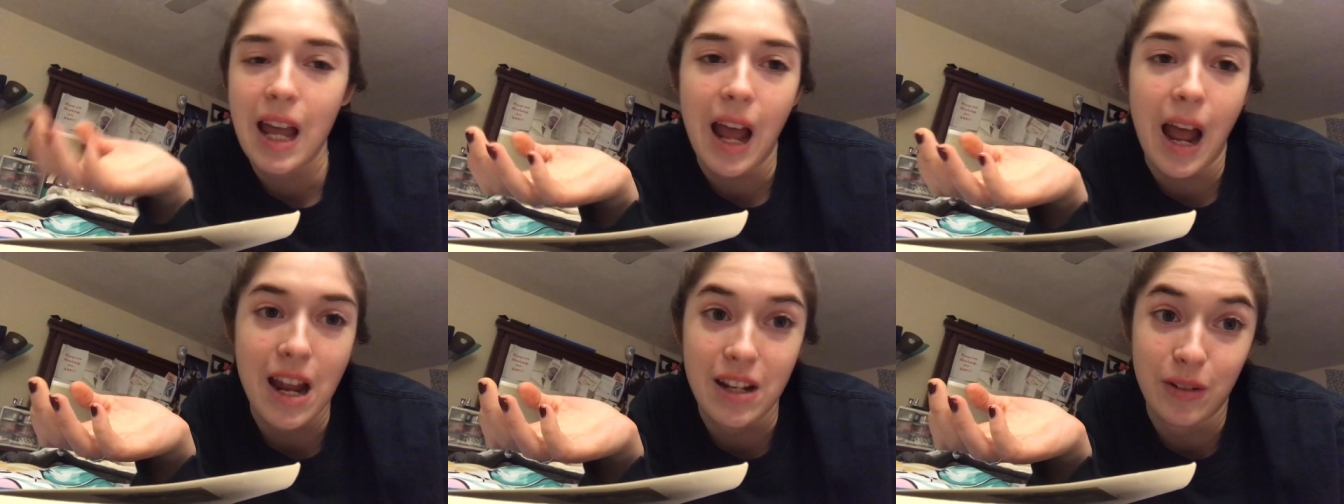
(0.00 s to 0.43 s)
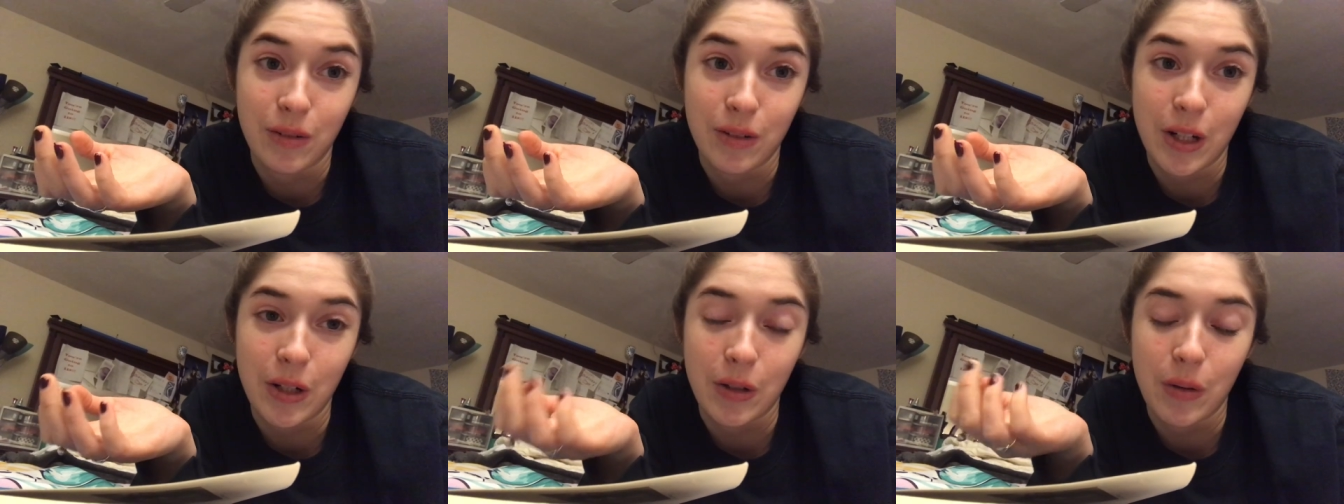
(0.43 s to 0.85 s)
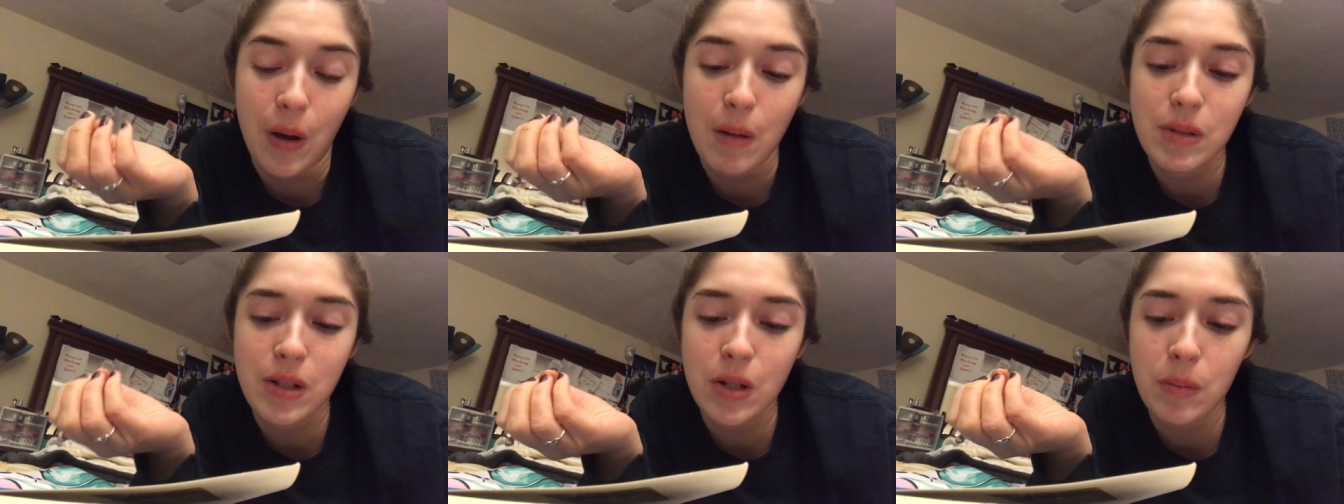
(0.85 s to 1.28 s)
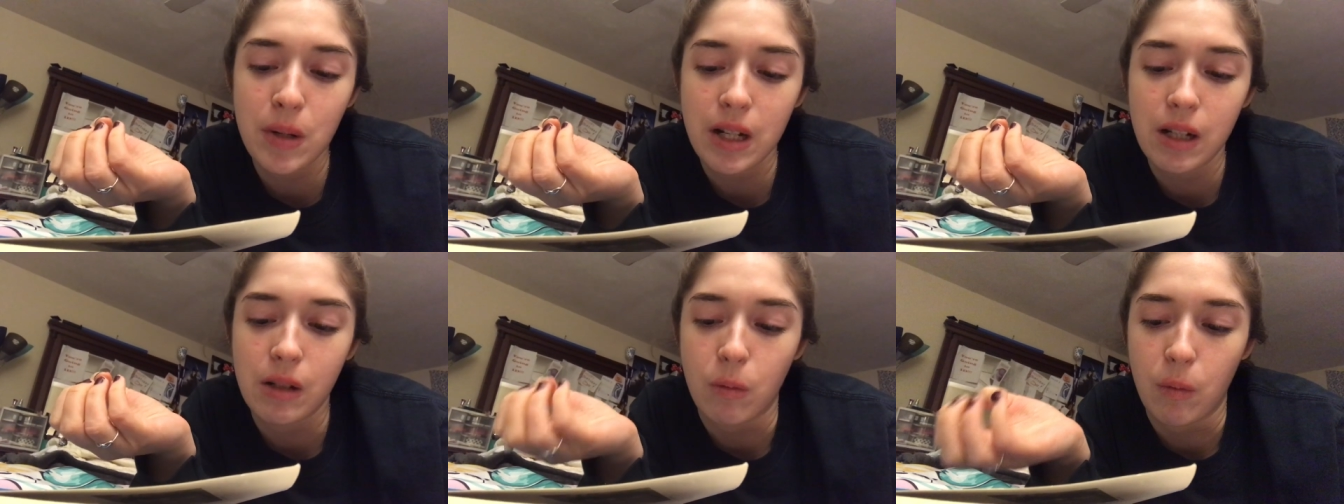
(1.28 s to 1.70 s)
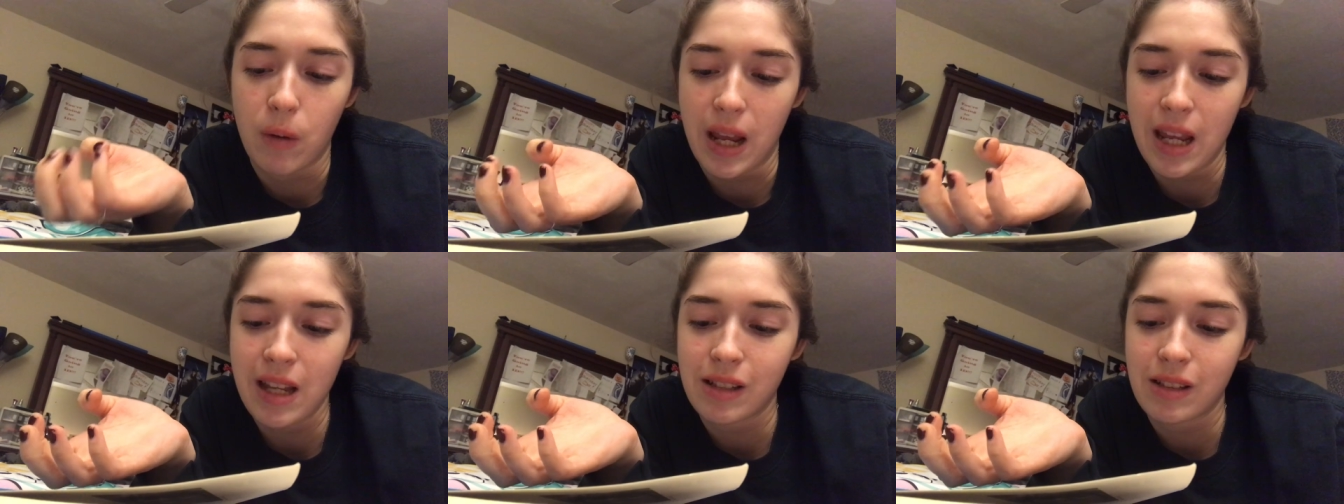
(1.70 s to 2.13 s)
I don't know. I'm still pretty
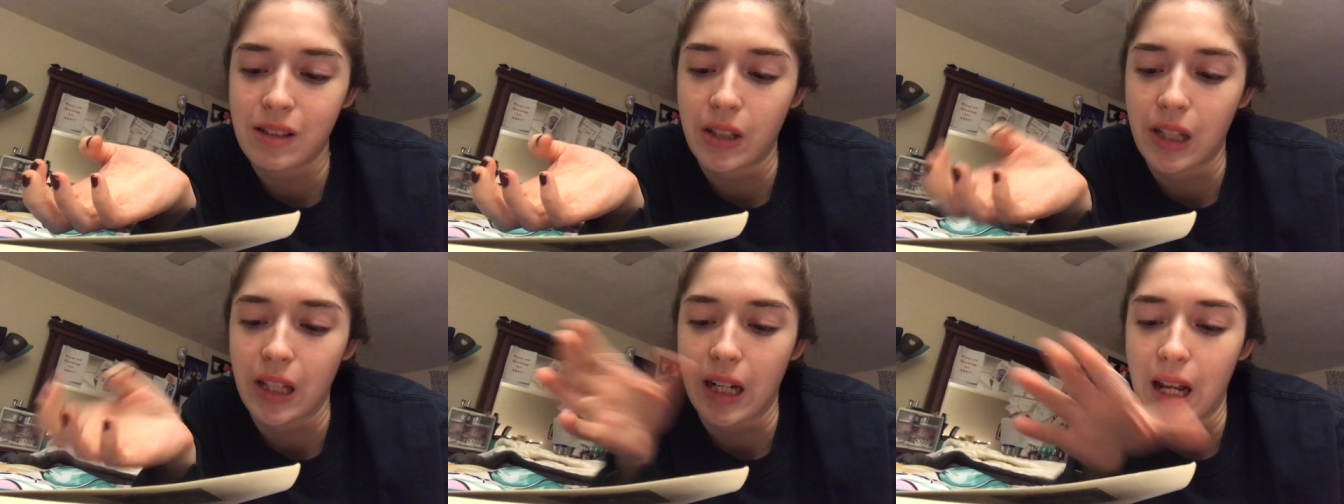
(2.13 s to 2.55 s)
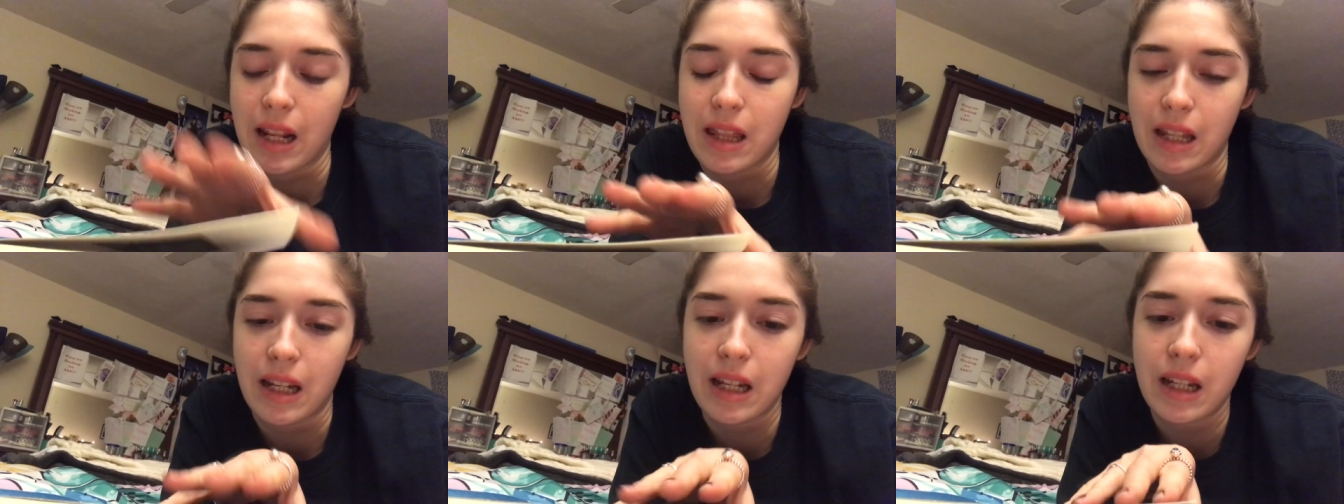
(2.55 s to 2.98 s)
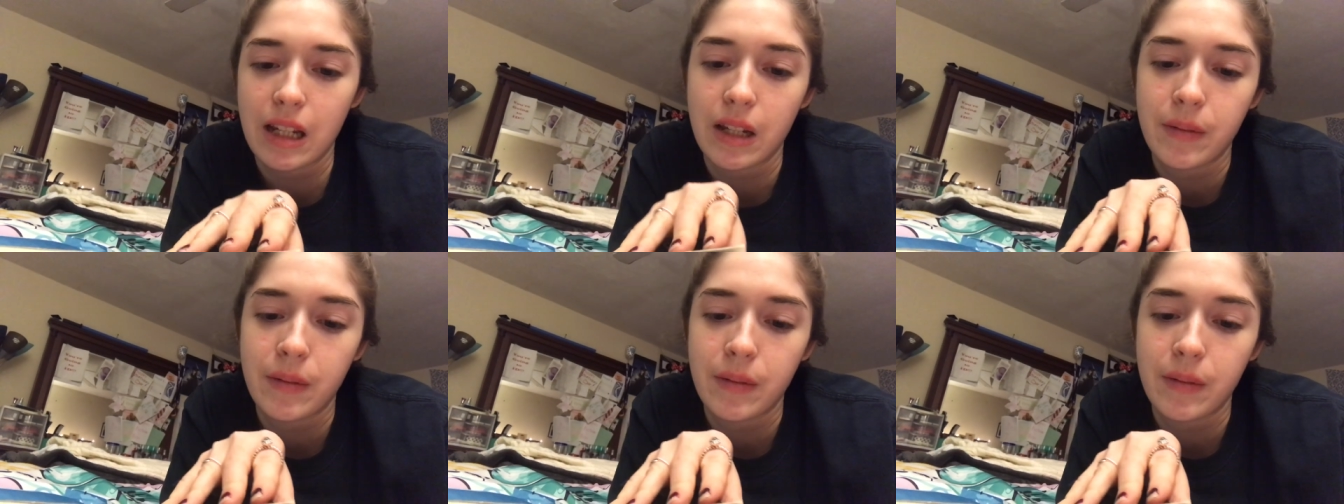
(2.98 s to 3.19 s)
awake, so like I think